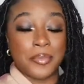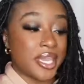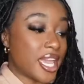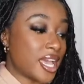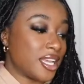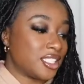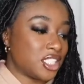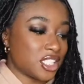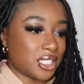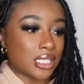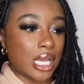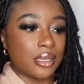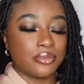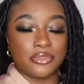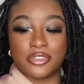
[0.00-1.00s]
but yeah, it's just
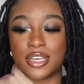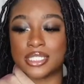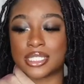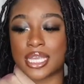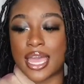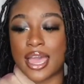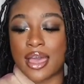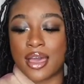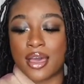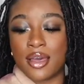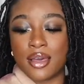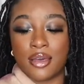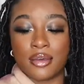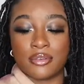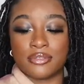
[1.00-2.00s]
something fun to
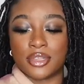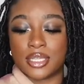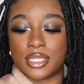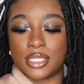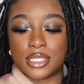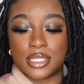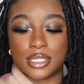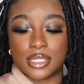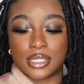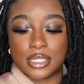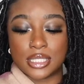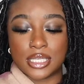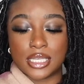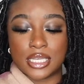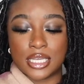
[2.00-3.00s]
have
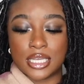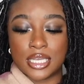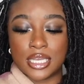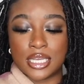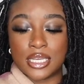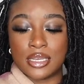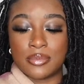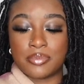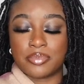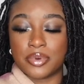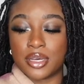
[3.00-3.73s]
to keep.